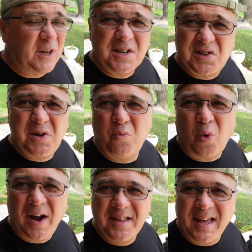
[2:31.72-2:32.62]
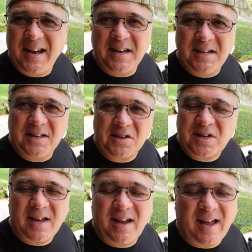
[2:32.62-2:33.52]
gonna see why that is.
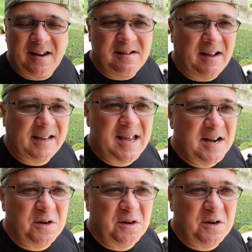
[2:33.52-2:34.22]
I, I, I can't